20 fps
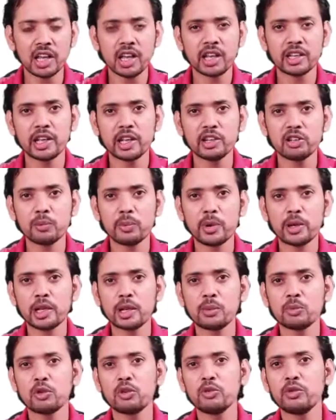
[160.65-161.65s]
then you better
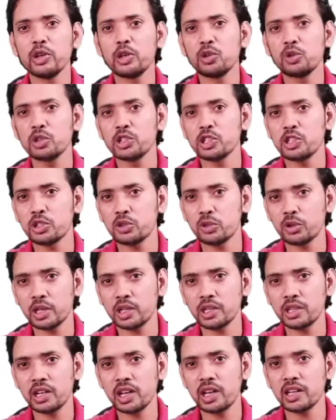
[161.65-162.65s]
move it to
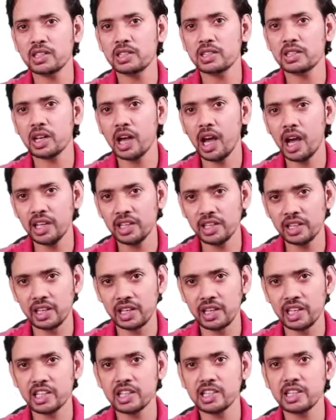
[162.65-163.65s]
storage class IA,
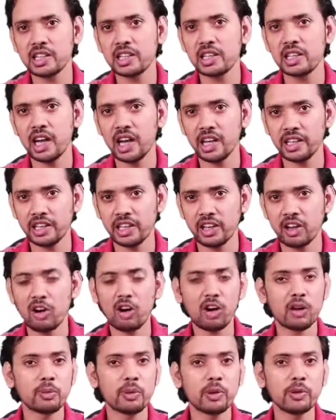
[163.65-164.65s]
S3 IA
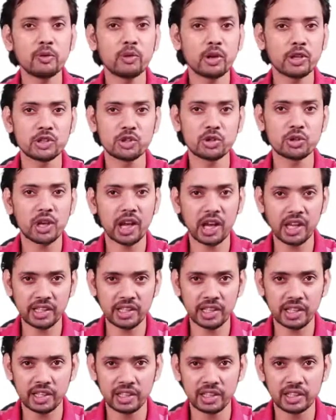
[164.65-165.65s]
or maybe one zone
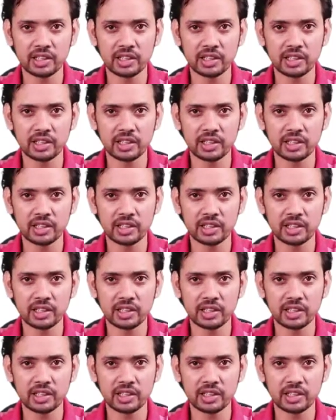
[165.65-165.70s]
IA.